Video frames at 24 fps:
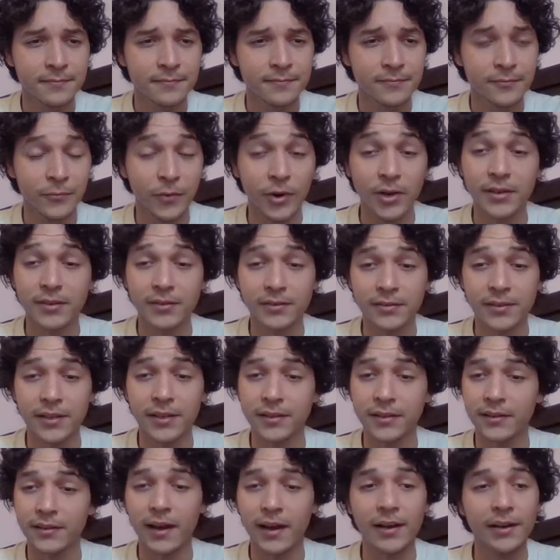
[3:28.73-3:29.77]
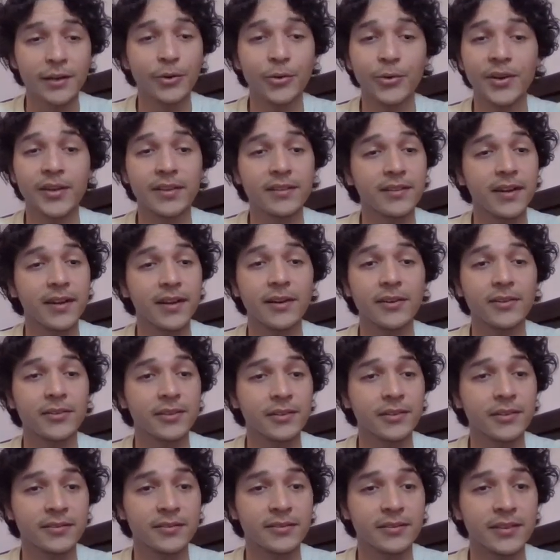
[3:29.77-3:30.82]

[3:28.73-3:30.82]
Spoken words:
Right. Yeah, I agree entirely.